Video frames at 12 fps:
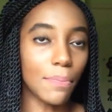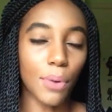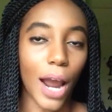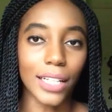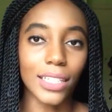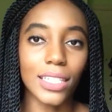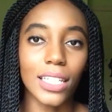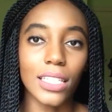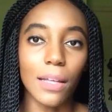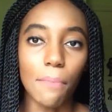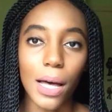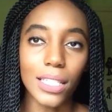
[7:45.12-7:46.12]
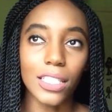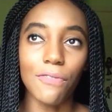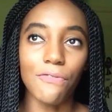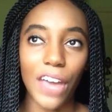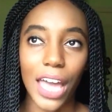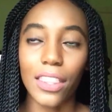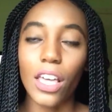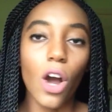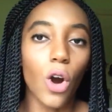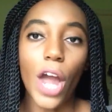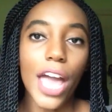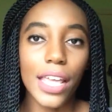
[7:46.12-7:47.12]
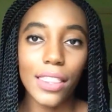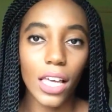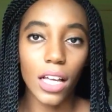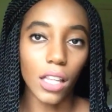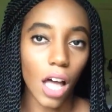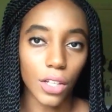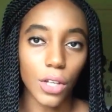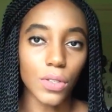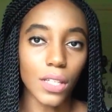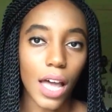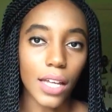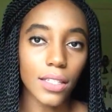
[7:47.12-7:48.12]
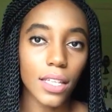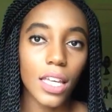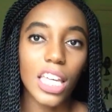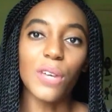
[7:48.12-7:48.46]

practices the Muslim faith or anything along those lines.